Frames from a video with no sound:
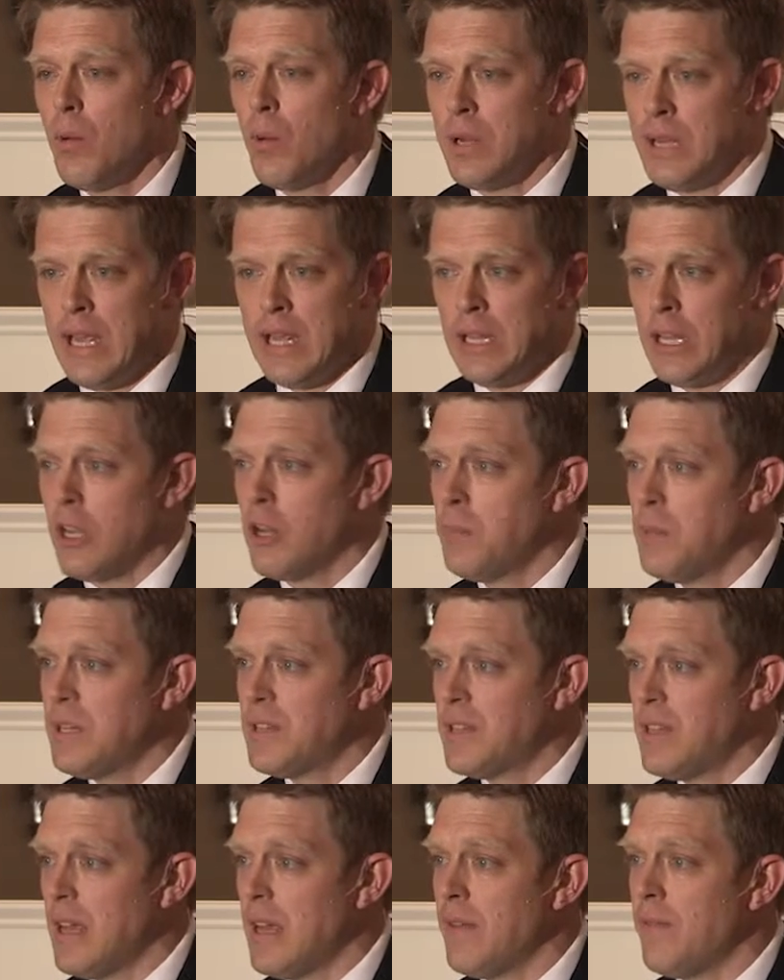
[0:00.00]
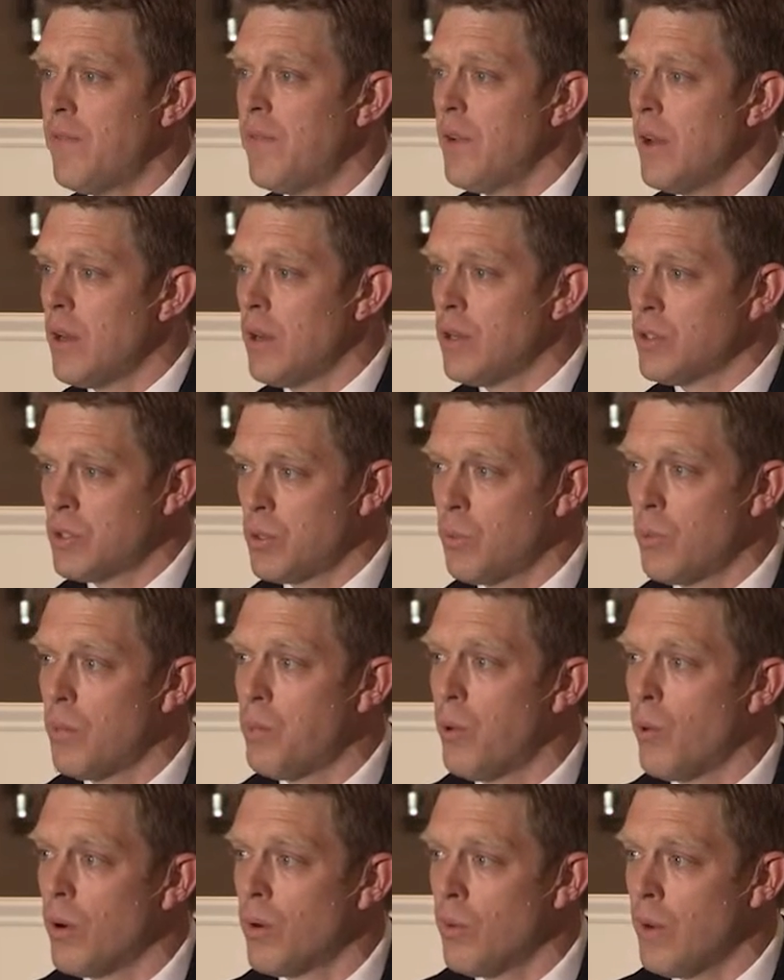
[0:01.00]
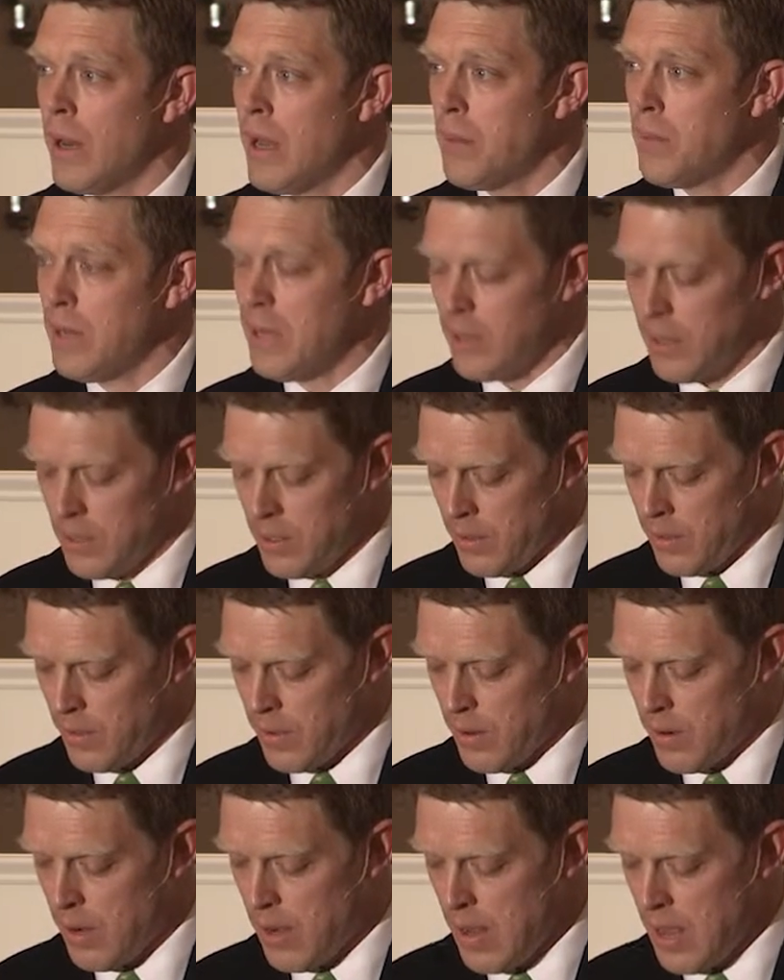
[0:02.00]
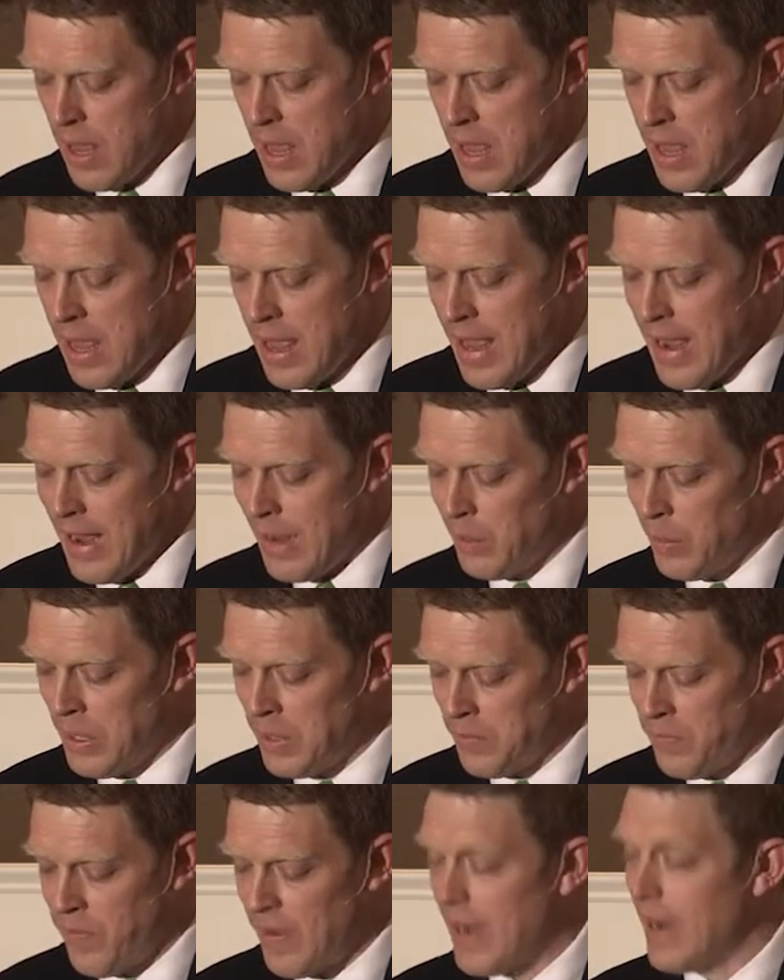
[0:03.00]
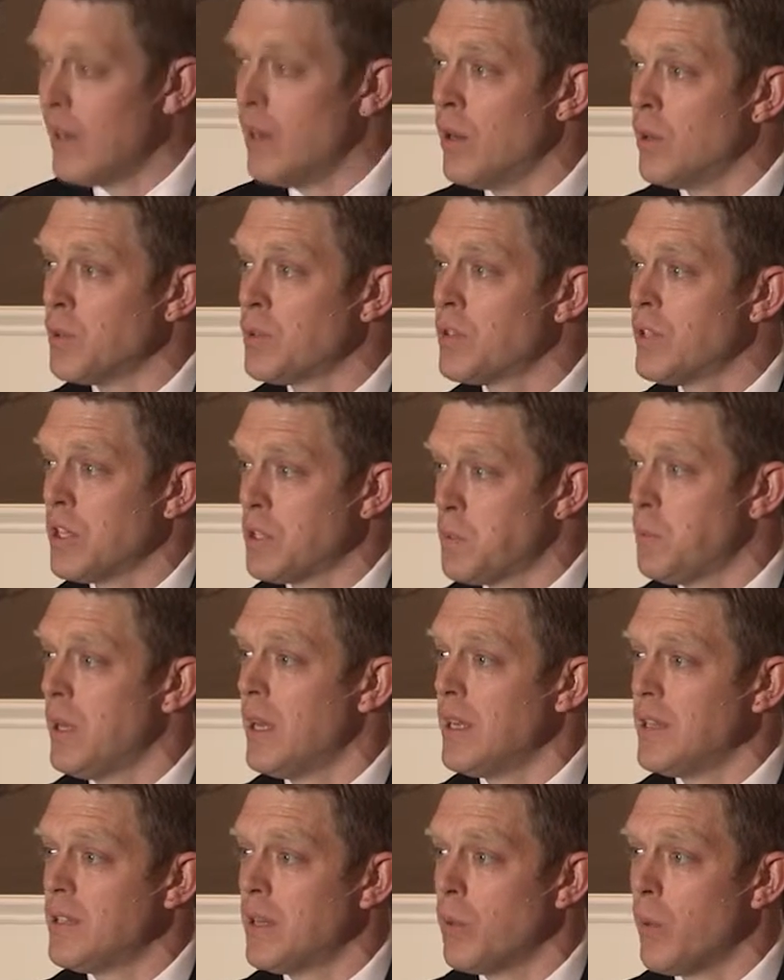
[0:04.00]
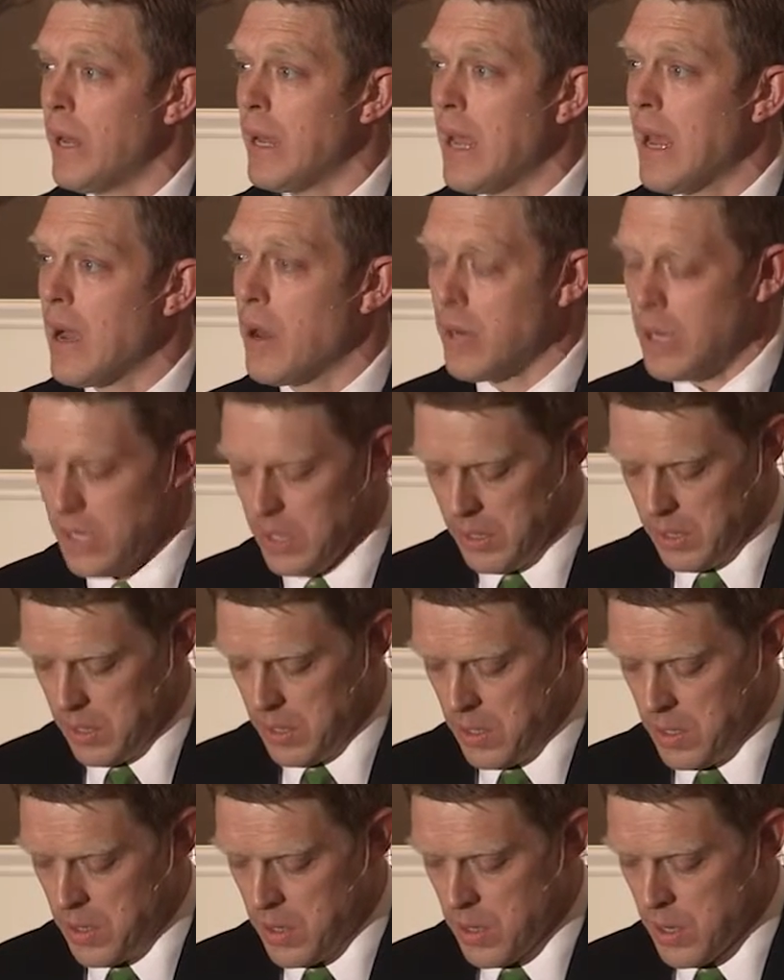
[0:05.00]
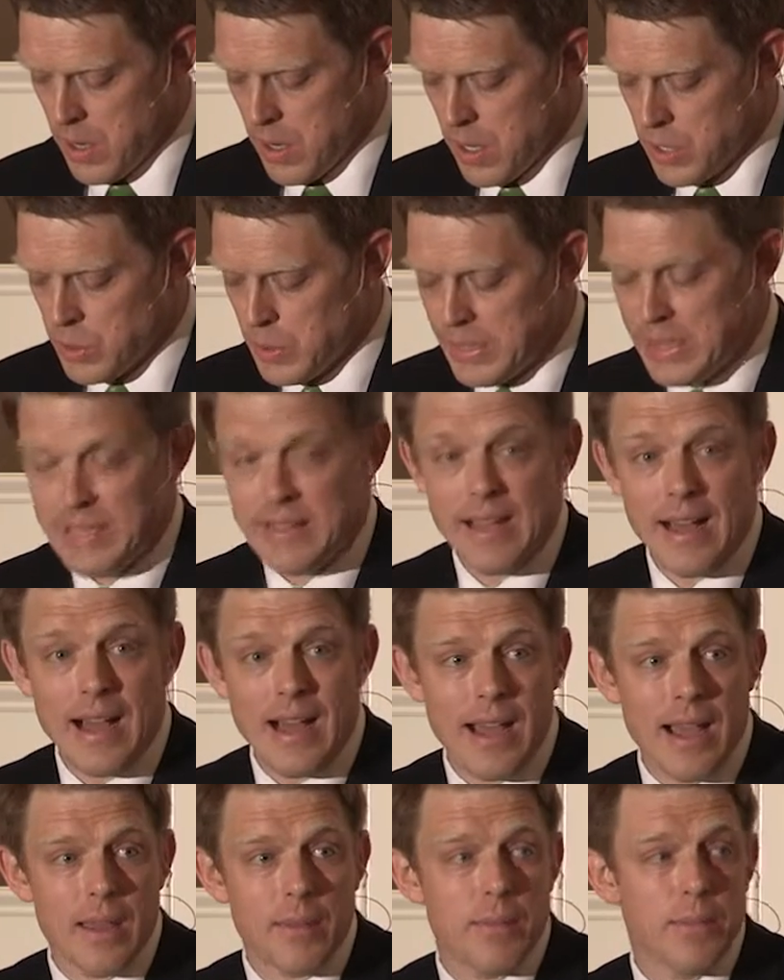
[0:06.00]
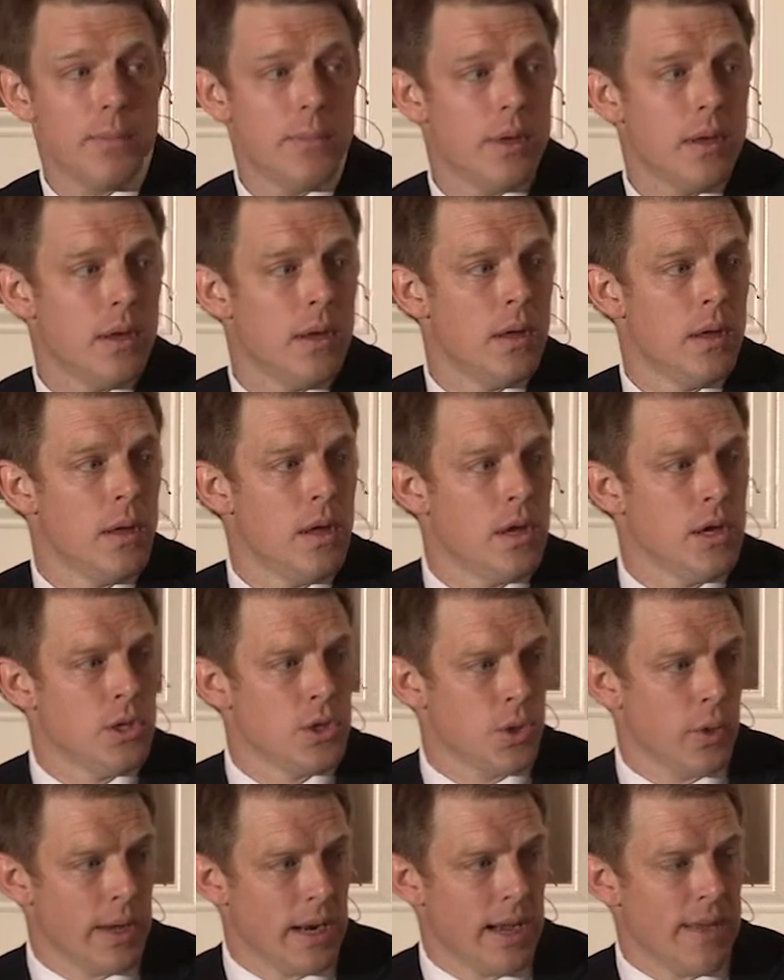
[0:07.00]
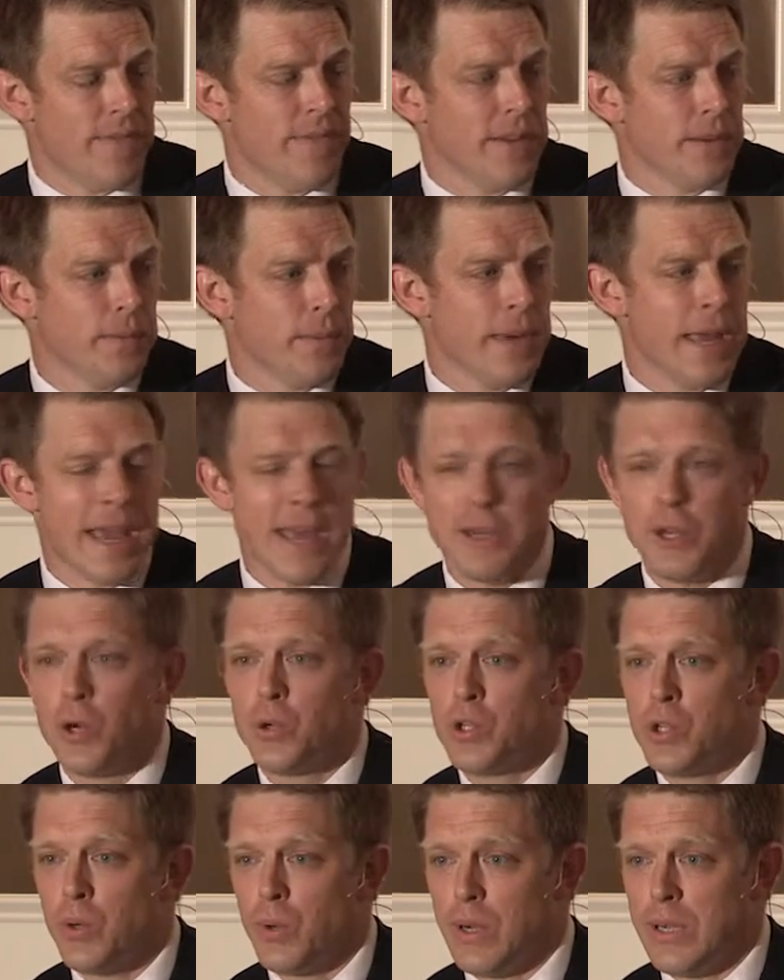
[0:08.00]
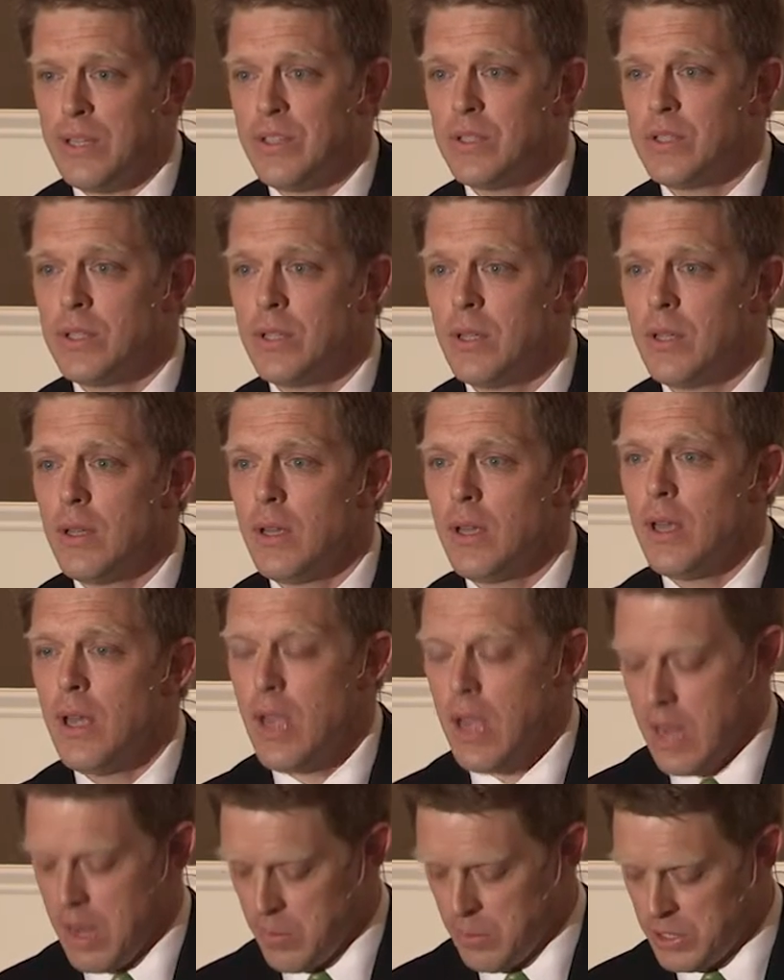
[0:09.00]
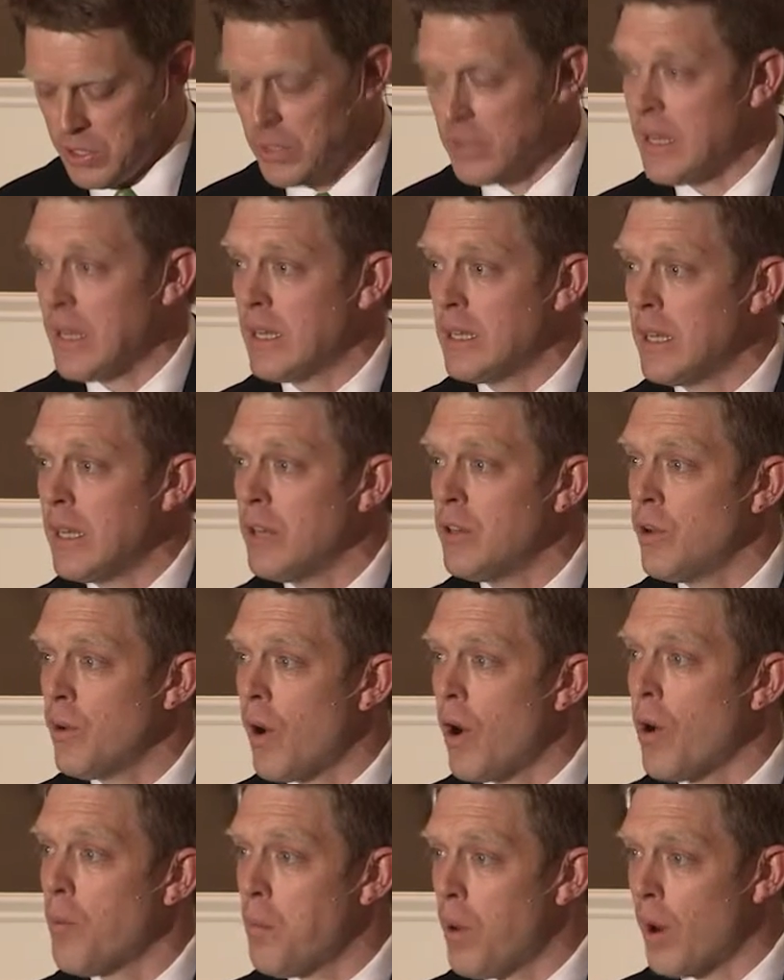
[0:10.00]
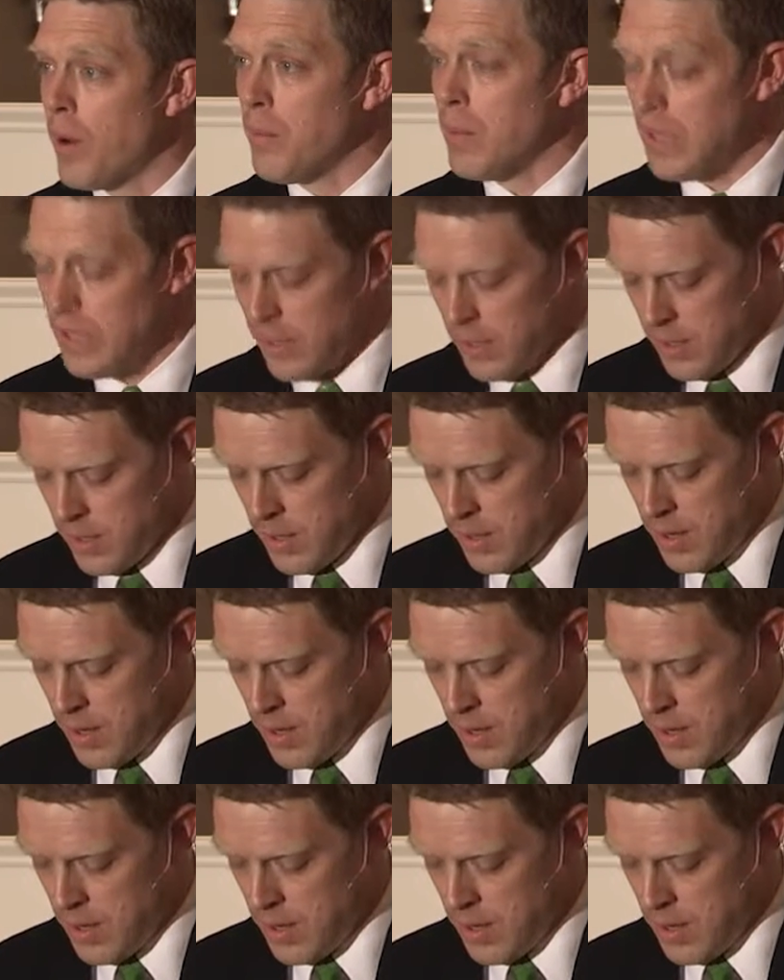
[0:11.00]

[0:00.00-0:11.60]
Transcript: where Danley could be safe and also report what had been done to her, and we could find no such place in Wake County. So at the time, Joy and I felt we had no choice, and we took Danley into our apartment